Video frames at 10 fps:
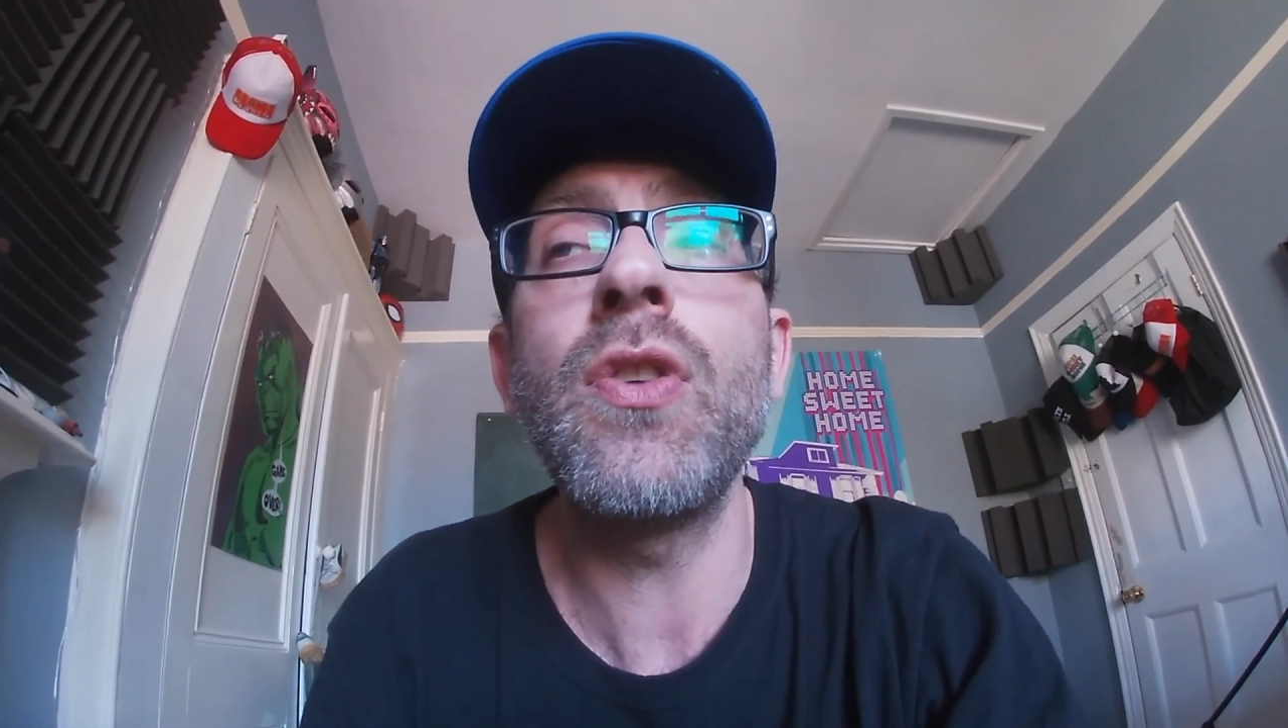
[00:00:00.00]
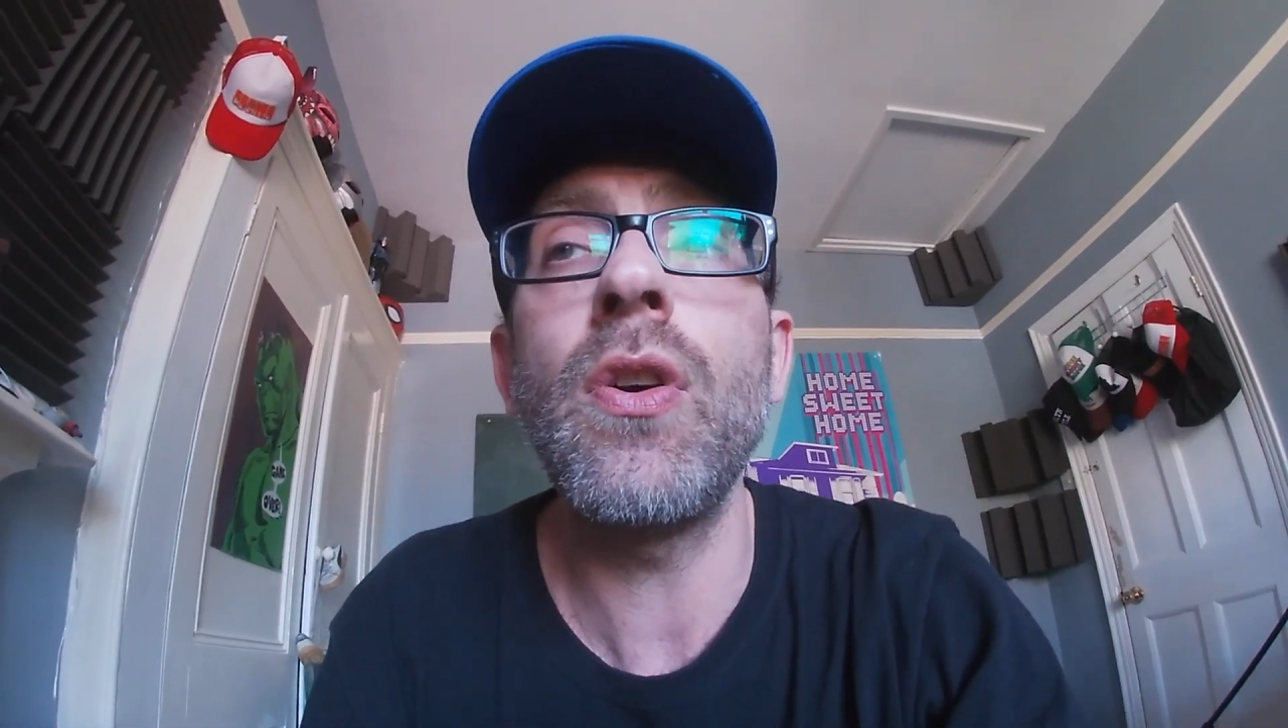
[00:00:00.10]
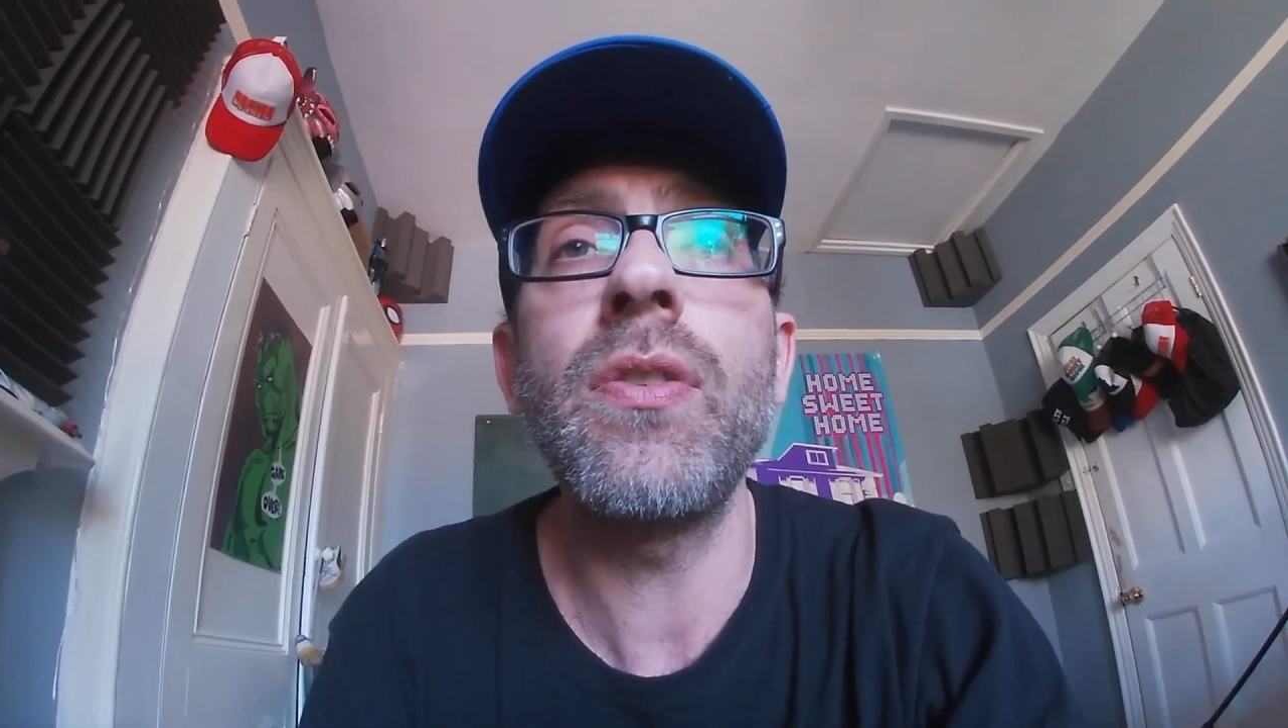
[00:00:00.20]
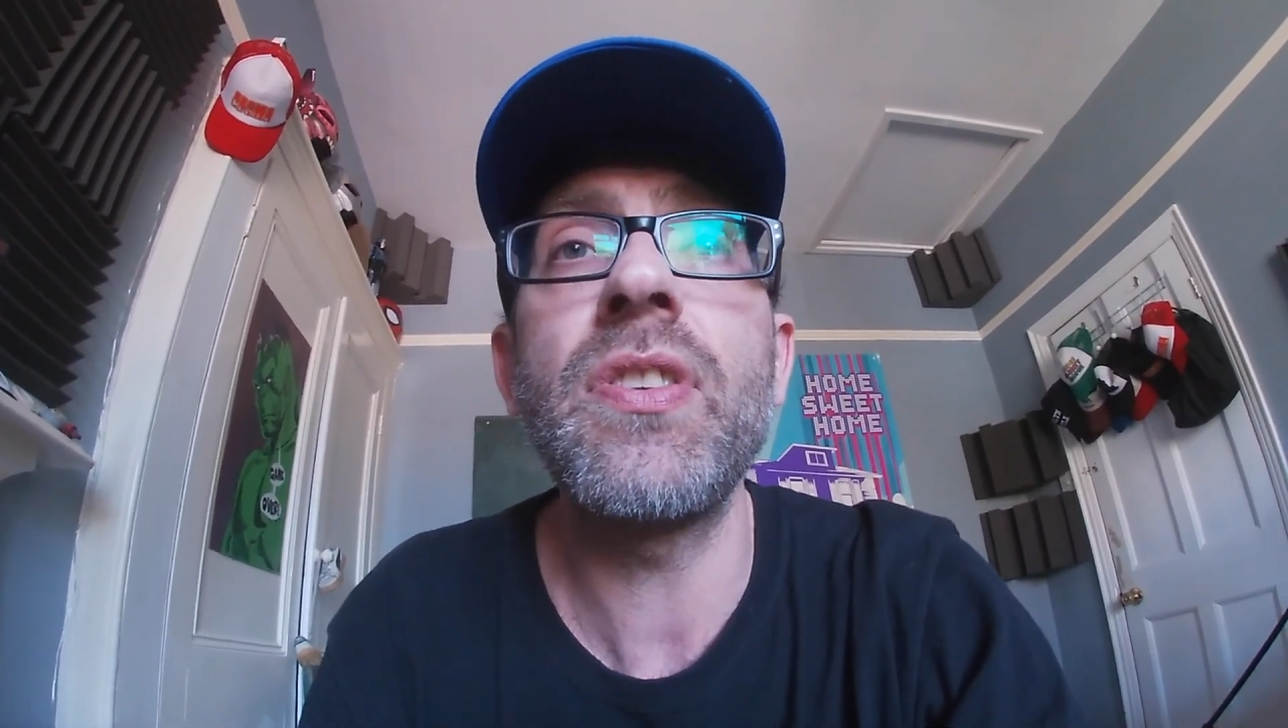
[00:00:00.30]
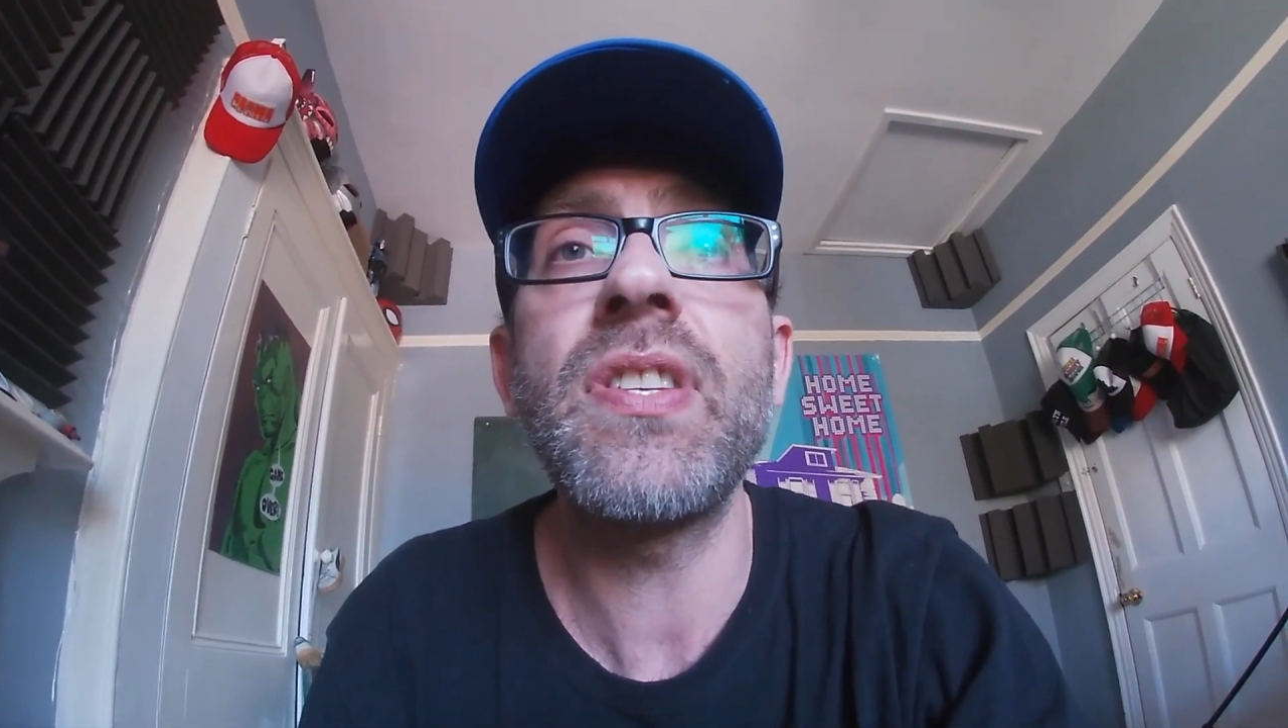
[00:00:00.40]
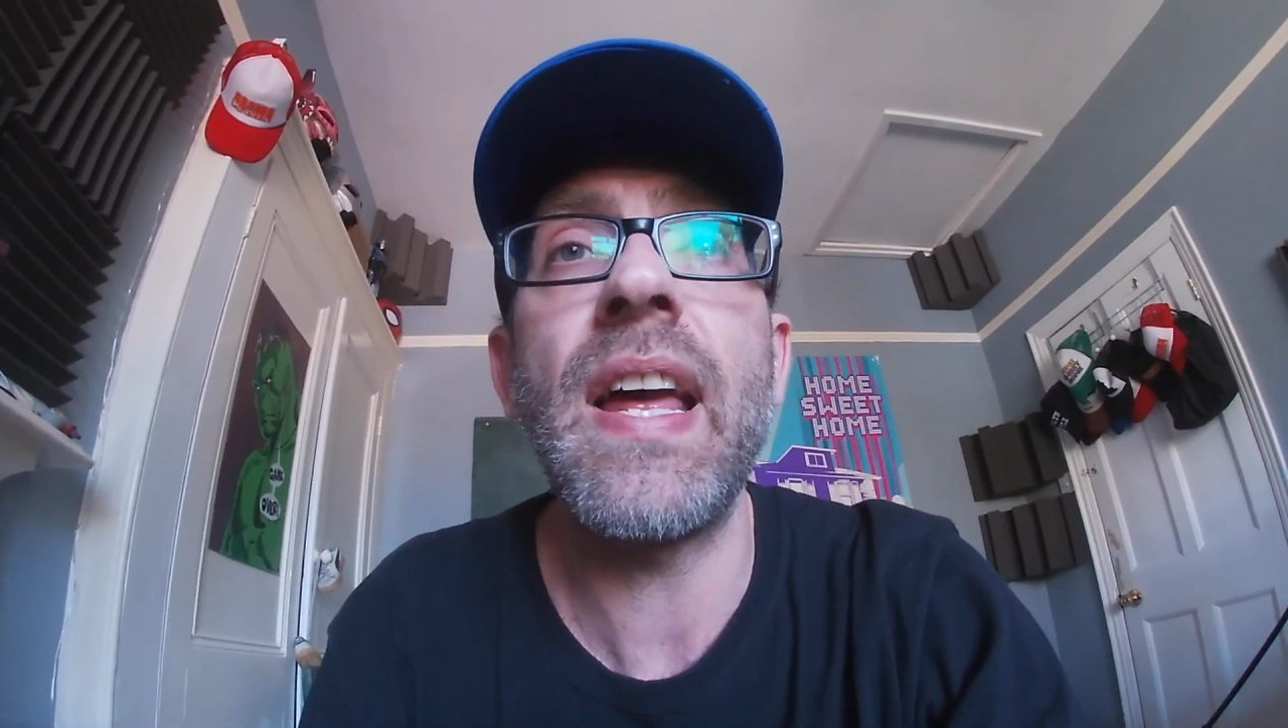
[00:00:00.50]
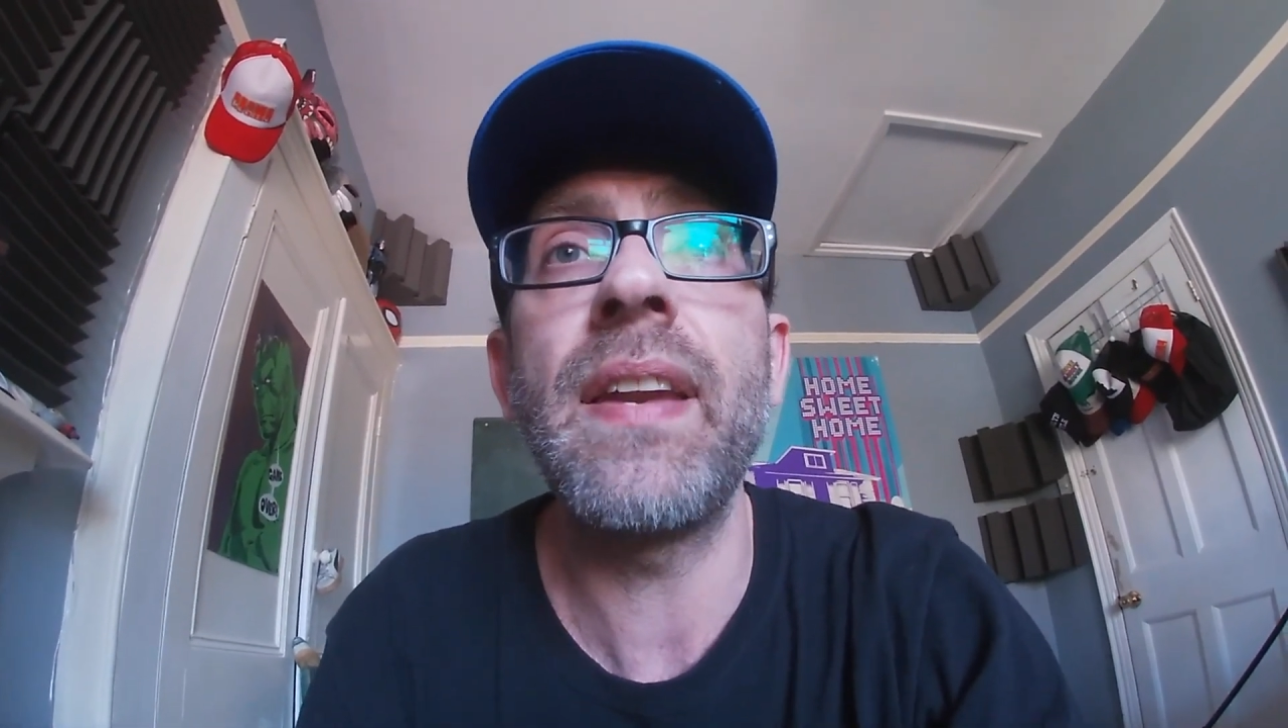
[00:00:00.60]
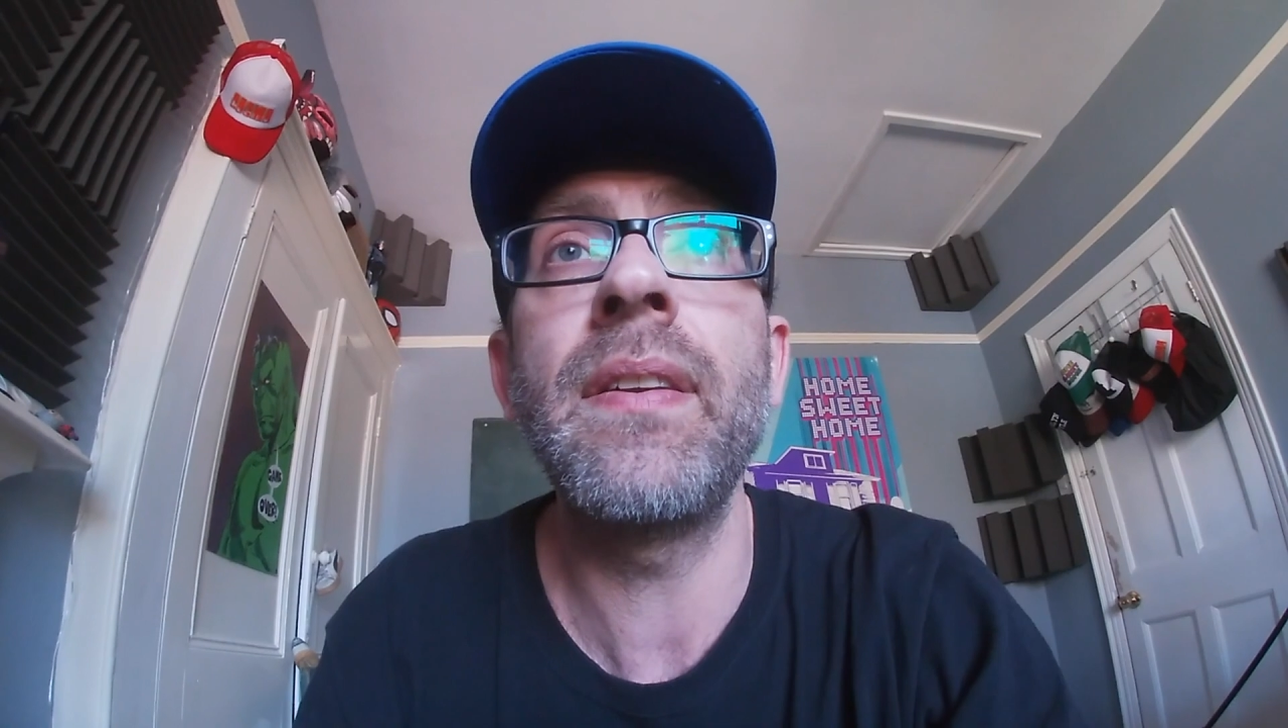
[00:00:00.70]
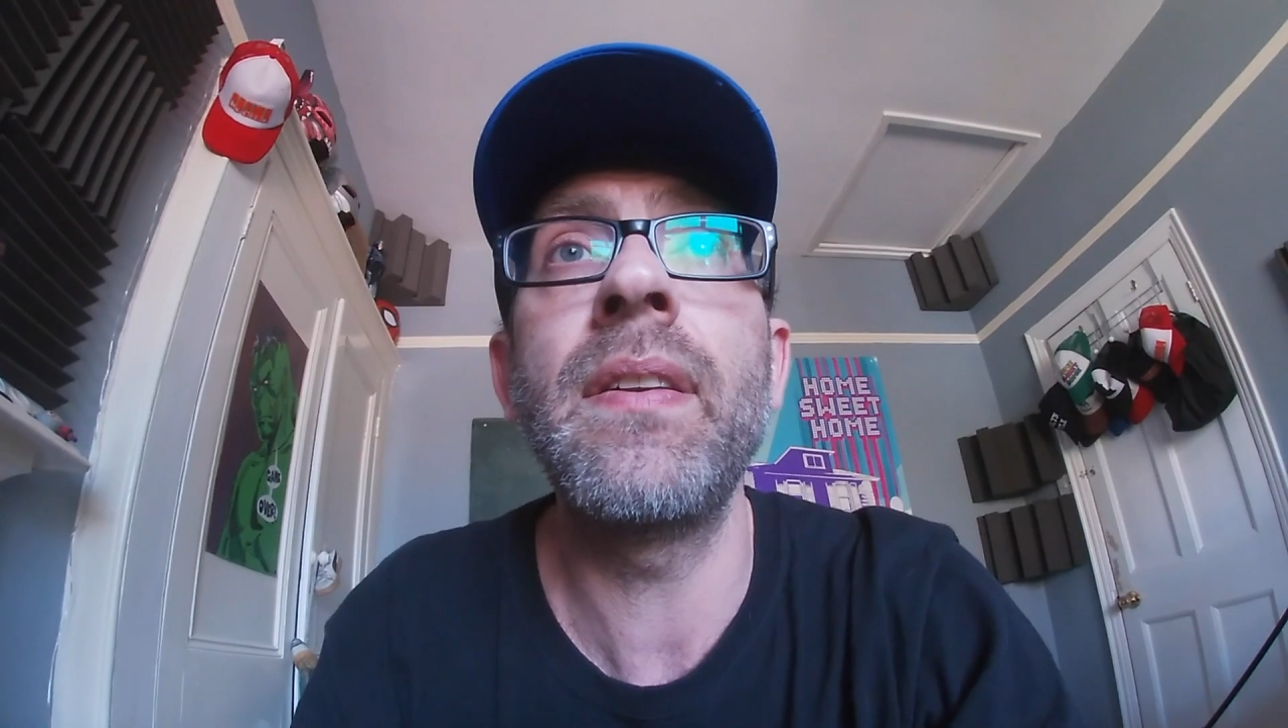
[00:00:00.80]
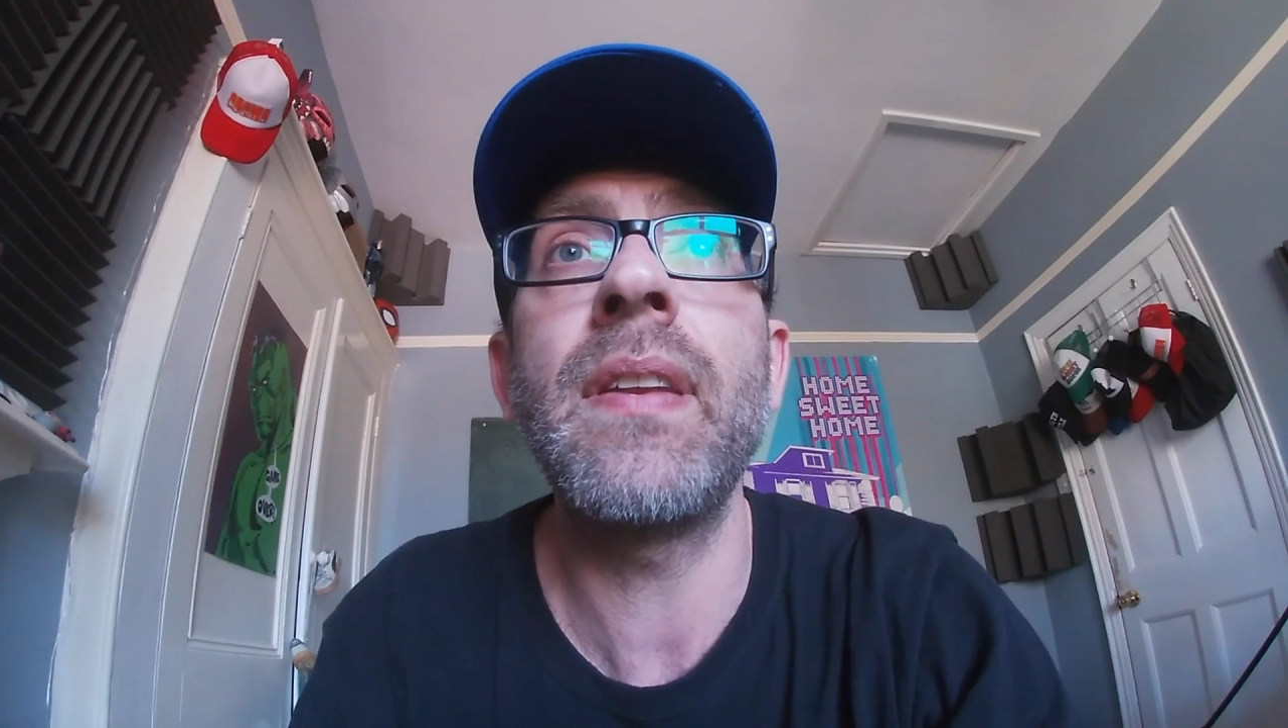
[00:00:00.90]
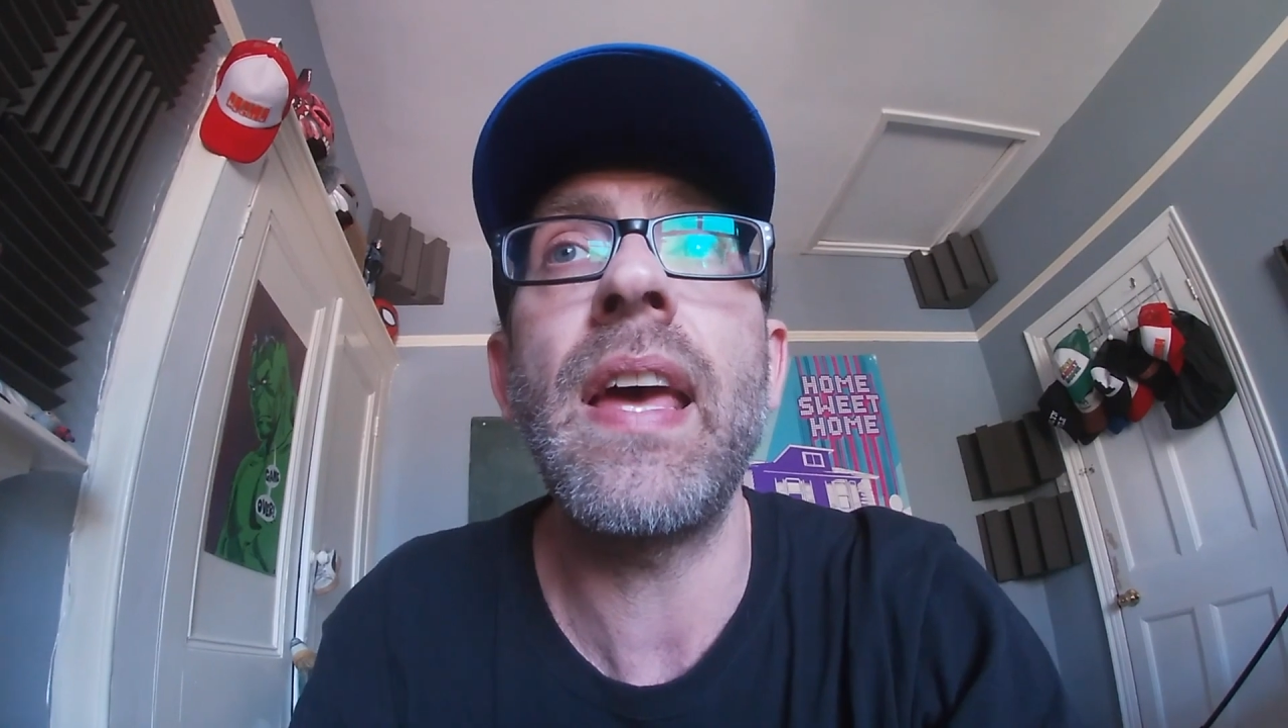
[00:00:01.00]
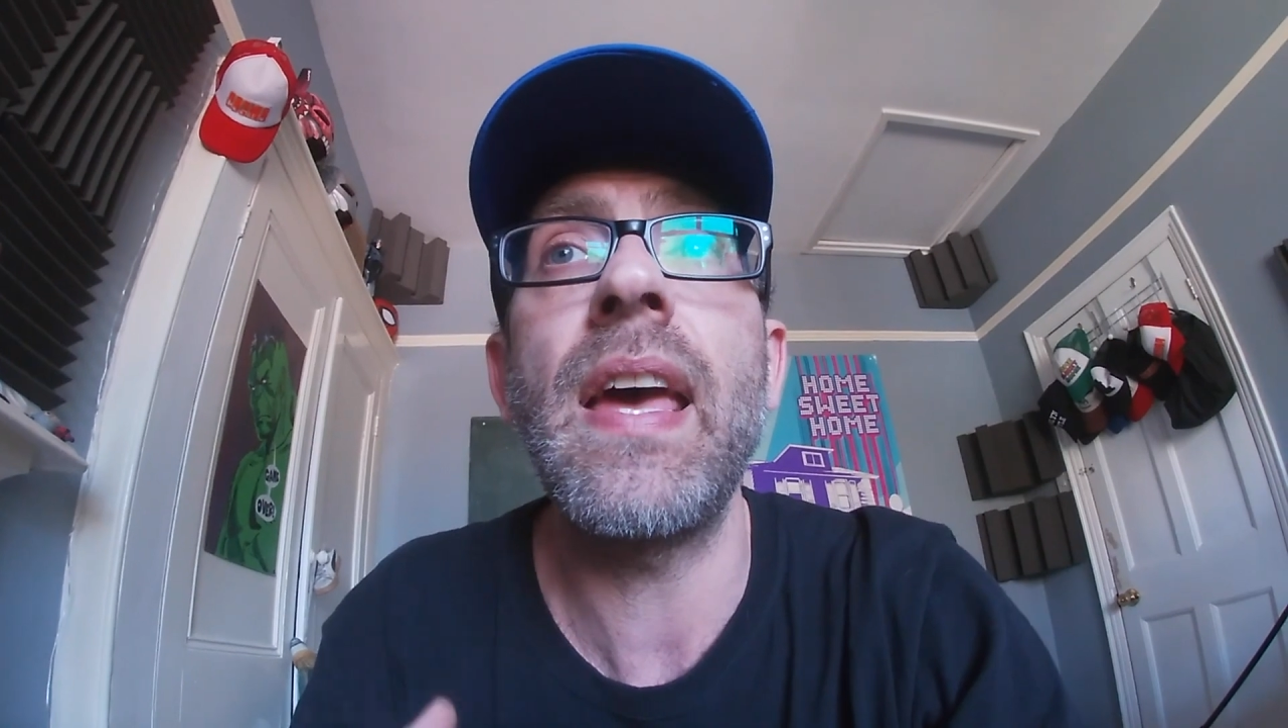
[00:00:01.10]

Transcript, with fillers: don't understand,